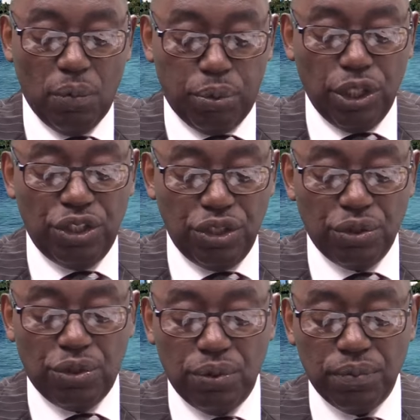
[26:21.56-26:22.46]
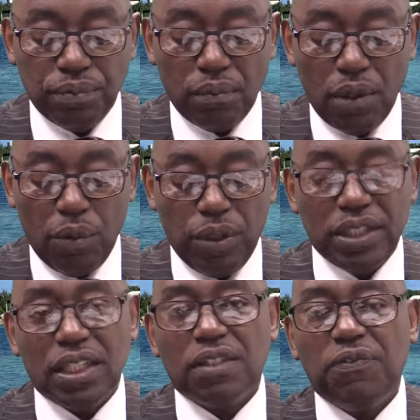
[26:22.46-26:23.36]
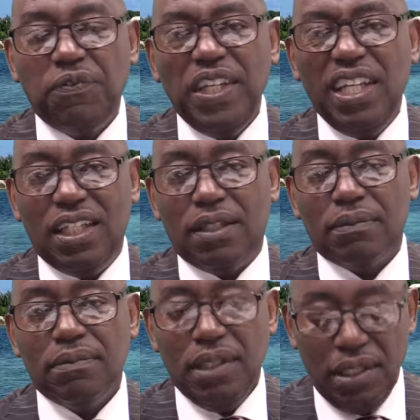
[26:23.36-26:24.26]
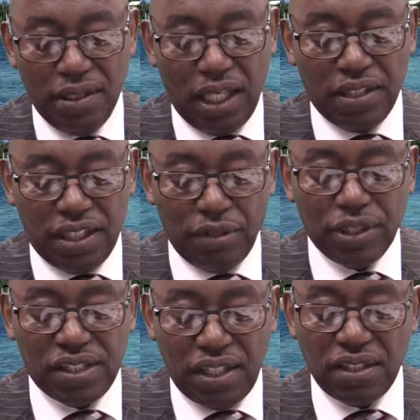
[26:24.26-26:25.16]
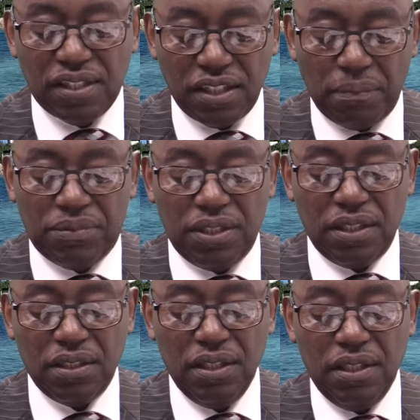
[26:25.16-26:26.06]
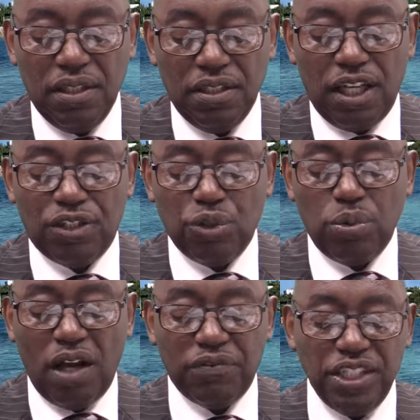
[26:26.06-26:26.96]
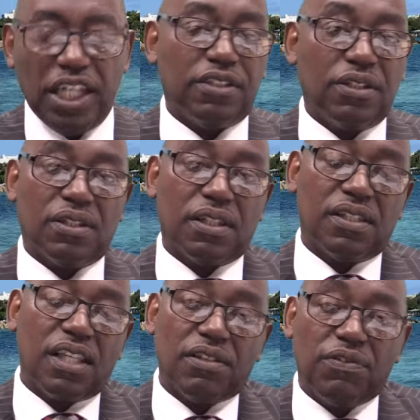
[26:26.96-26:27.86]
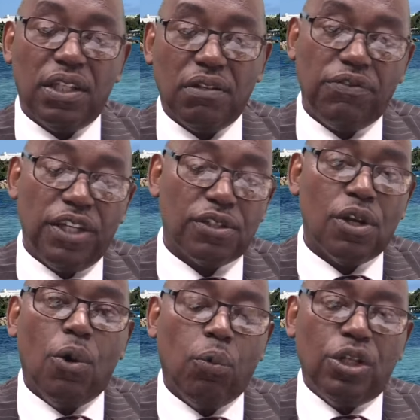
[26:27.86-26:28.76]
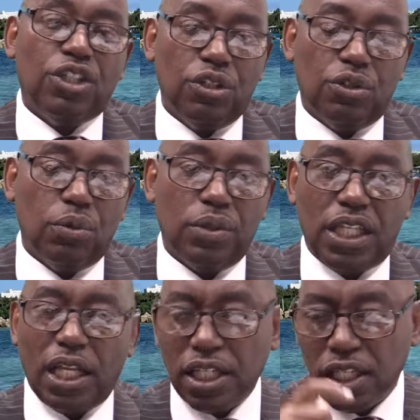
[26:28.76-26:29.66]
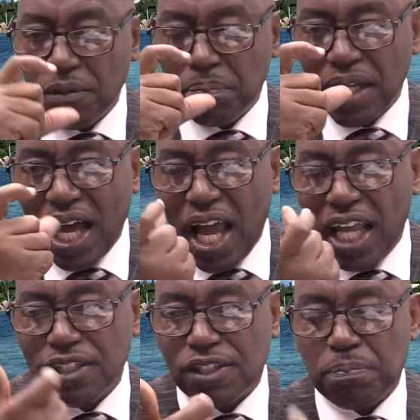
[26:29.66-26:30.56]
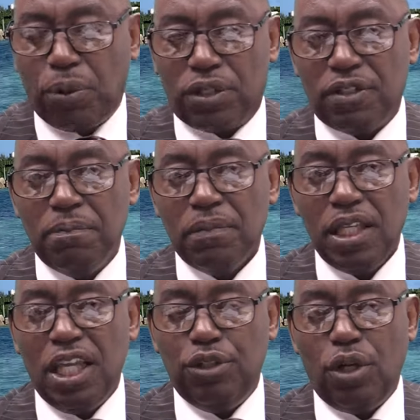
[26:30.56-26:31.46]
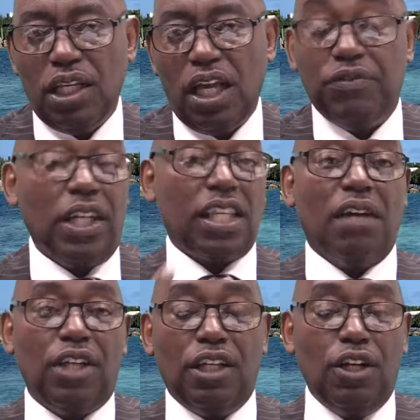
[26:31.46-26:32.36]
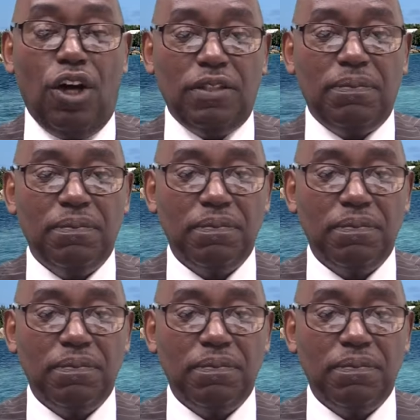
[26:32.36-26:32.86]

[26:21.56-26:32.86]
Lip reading: what do you do with this feeling that there is still something that you have yet to successfully face? What do you do with that little blind spot in your life? Yes, I've done a lot.